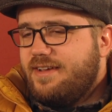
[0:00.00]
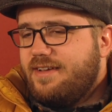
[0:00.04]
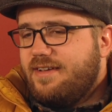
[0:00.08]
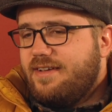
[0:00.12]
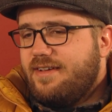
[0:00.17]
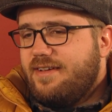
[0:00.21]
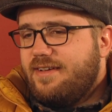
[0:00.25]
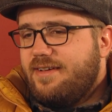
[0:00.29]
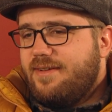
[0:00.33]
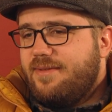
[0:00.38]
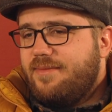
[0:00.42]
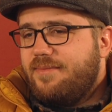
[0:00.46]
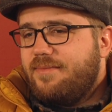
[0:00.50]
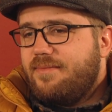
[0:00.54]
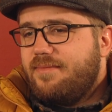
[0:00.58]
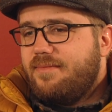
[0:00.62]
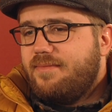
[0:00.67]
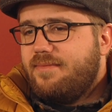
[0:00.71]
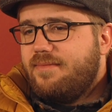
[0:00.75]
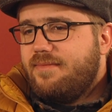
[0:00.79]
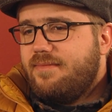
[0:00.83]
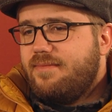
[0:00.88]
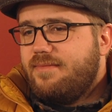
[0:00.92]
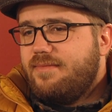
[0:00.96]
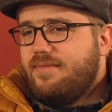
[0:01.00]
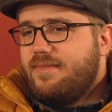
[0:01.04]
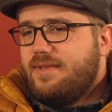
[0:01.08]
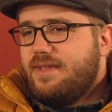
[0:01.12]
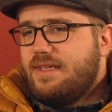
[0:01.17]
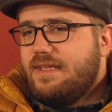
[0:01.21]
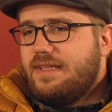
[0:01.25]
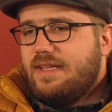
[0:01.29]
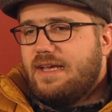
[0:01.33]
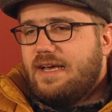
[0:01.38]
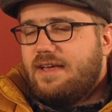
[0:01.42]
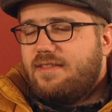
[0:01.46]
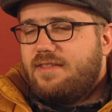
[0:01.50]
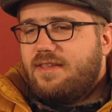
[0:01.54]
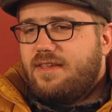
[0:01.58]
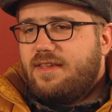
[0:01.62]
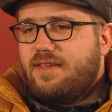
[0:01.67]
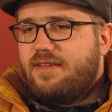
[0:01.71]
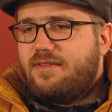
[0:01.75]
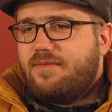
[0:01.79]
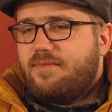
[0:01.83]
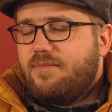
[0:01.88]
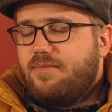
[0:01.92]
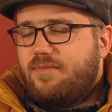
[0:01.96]
I
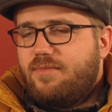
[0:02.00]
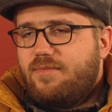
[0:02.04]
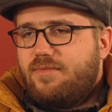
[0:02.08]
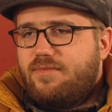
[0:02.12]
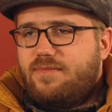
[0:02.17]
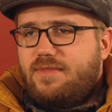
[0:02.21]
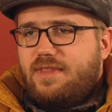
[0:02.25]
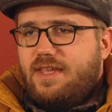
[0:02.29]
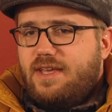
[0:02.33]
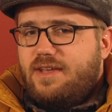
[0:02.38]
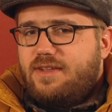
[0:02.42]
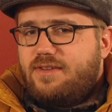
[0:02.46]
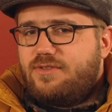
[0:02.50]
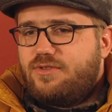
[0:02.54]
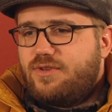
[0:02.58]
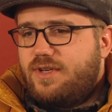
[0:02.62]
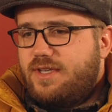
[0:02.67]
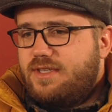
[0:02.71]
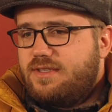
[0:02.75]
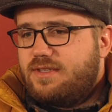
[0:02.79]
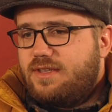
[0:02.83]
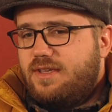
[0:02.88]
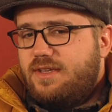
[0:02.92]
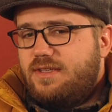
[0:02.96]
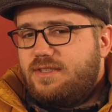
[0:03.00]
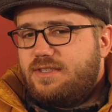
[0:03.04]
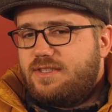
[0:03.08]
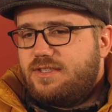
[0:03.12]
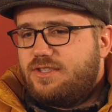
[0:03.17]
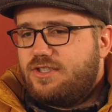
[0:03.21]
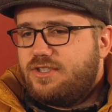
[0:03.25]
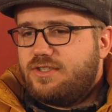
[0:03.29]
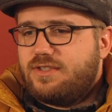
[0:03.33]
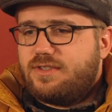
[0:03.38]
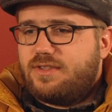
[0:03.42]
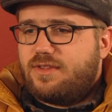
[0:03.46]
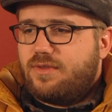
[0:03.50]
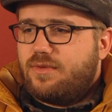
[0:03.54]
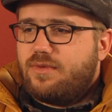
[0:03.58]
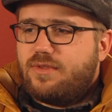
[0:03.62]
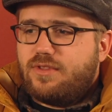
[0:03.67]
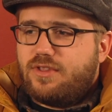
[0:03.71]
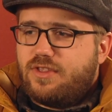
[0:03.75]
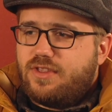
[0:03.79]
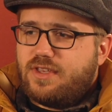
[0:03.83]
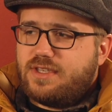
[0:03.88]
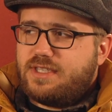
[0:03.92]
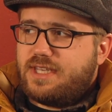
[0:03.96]
think that translates. It's just
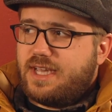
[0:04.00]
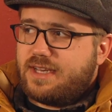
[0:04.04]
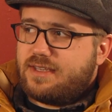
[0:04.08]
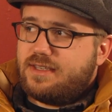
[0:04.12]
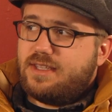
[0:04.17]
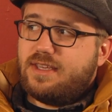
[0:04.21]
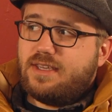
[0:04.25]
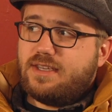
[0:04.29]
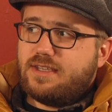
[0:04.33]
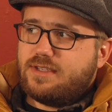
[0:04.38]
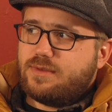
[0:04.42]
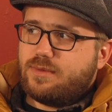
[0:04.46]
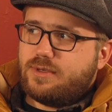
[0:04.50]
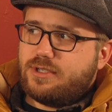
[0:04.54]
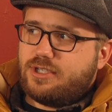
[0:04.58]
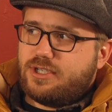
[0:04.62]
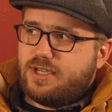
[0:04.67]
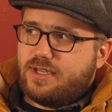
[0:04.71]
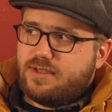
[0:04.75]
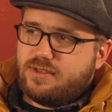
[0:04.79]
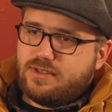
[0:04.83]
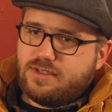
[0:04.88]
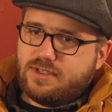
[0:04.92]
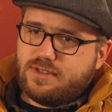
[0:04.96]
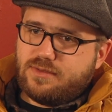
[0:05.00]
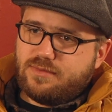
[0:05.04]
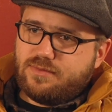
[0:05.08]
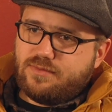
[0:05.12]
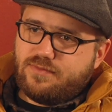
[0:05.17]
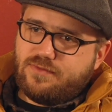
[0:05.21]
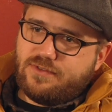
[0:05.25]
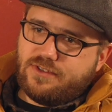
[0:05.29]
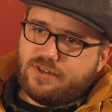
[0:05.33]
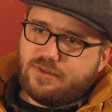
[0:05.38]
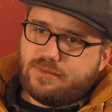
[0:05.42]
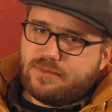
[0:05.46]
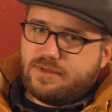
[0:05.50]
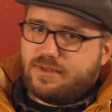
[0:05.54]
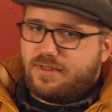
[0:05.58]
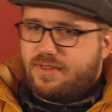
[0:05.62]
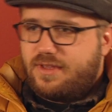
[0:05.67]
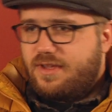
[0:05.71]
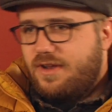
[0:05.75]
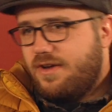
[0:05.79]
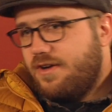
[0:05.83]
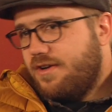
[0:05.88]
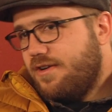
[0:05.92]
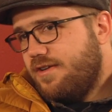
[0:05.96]
the technique is what changes film to
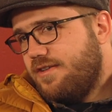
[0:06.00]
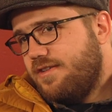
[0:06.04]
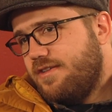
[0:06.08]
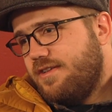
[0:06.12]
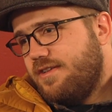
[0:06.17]
theater.